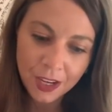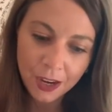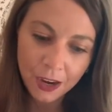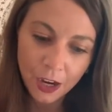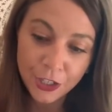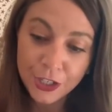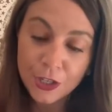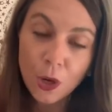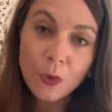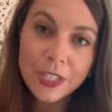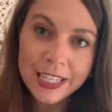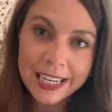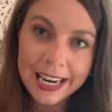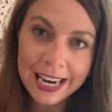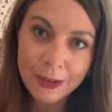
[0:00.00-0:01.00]

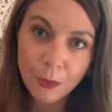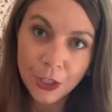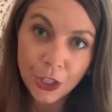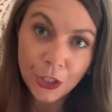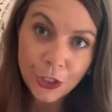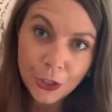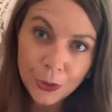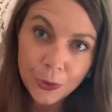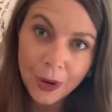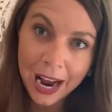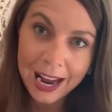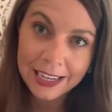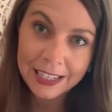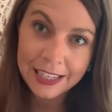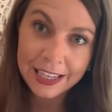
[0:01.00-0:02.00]
associate with you
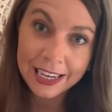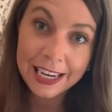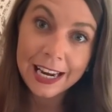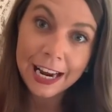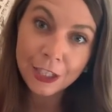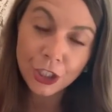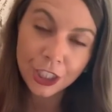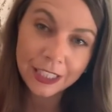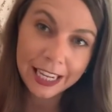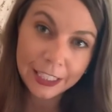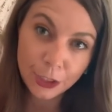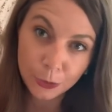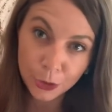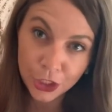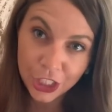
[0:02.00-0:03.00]
and the connection
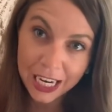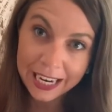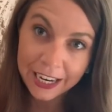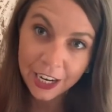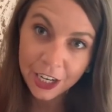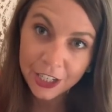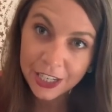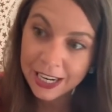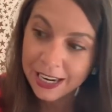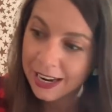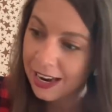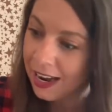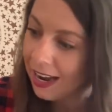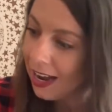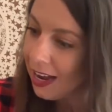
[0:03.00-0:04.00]
that you shared.
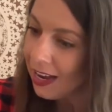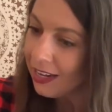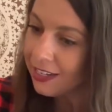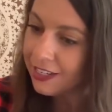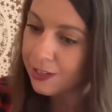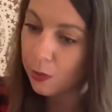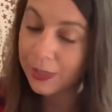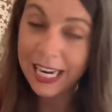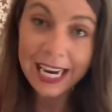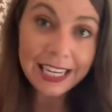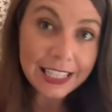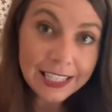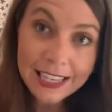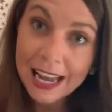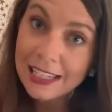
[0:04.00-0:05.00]
So take
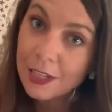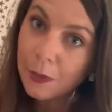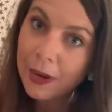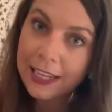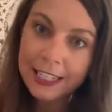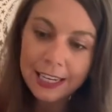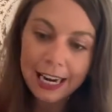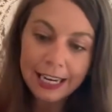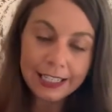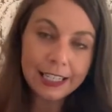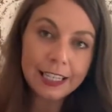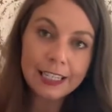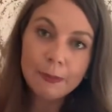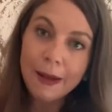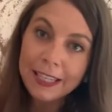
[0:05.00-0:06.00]
this as it resonates.
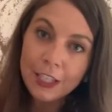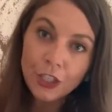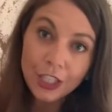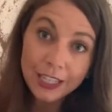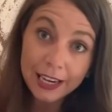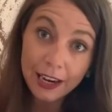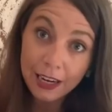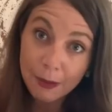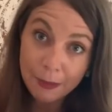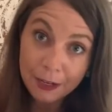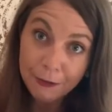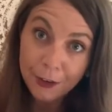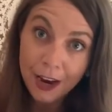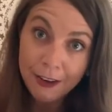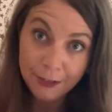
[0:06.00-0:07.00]
This message isn't going to be
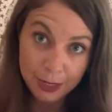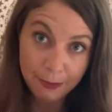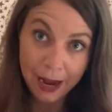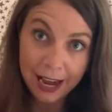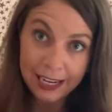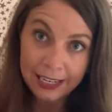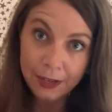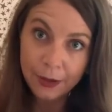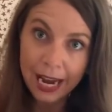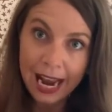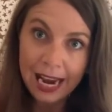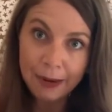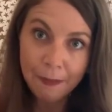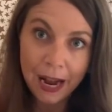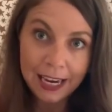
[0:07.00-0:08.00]
for everybody,
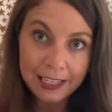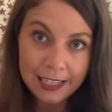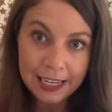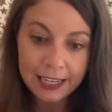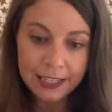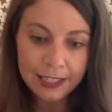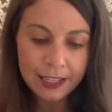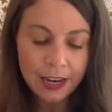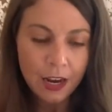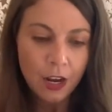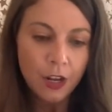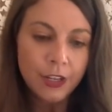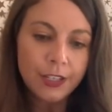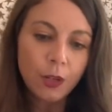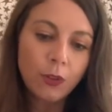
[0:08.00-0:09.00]
okay, Pisces?
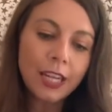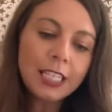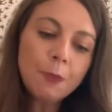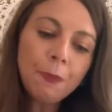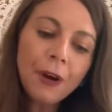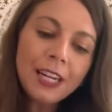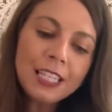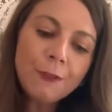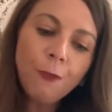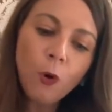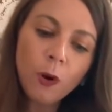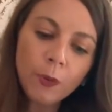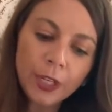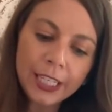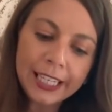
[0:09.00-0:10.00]
So let's press
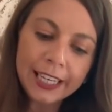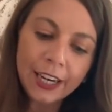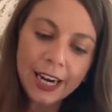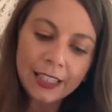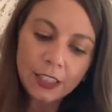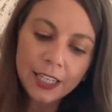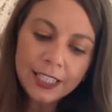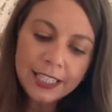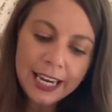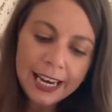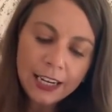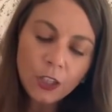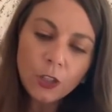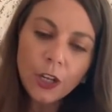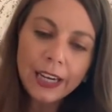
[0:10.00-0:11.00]
forward here and let's take
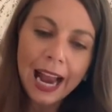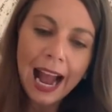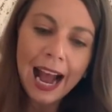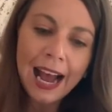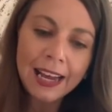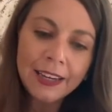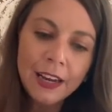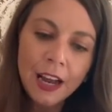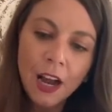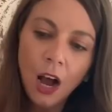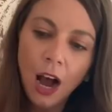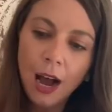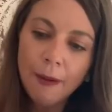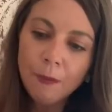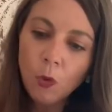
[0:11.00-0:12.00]
a look at
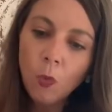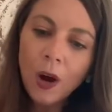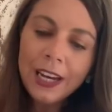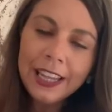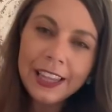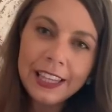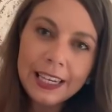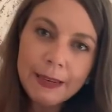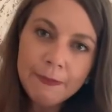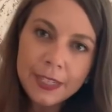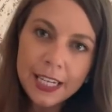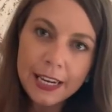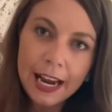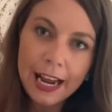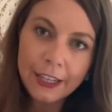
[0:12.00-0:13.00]
what themes
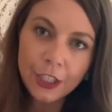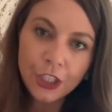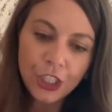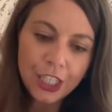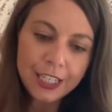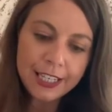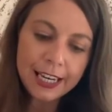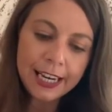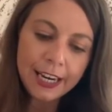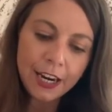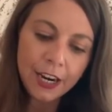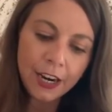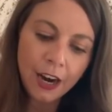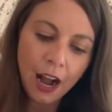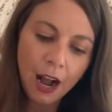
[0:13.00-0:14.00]
and energies
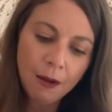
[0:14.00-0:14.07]
here,